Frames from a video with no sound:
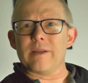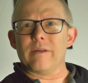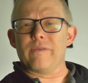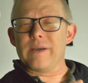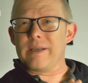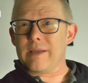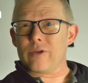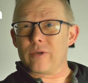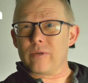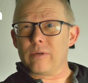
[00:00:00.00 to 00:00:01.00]
in the
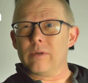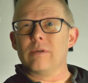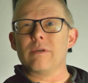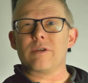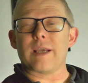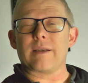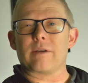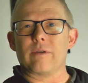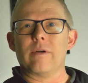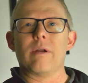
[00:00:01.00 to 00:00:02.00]
financial
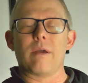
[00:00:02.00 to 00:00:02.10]
sector,